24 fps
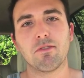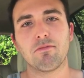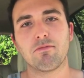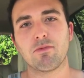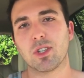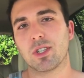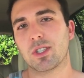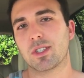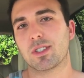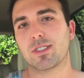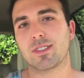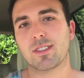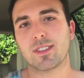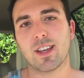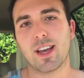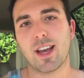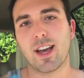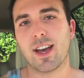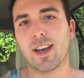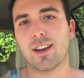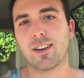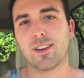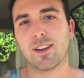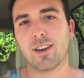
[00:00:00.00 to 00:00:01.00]
Just
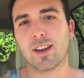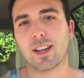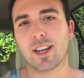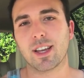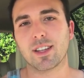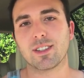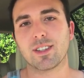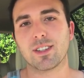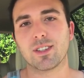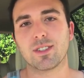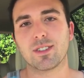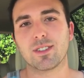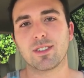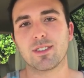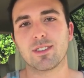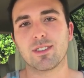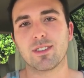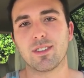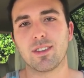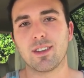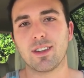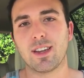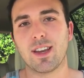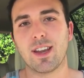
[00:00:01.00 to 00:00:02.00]
I don't know. I guess I just
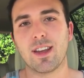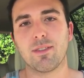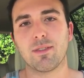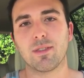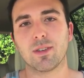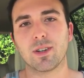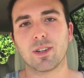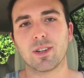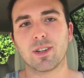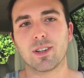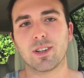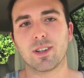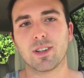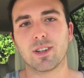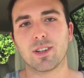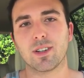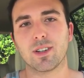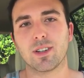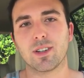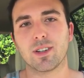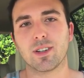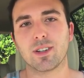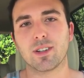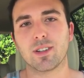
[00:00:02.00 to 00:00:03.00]

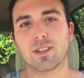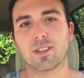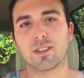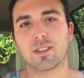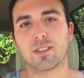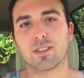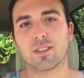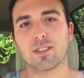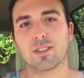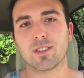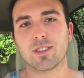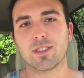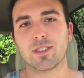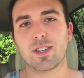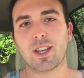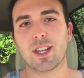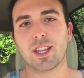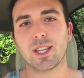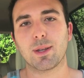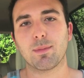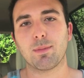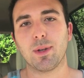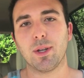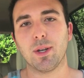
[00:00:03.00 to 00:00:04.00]
never saw
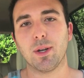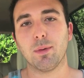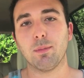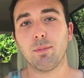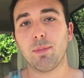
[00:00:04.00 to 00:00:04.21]
the appeal.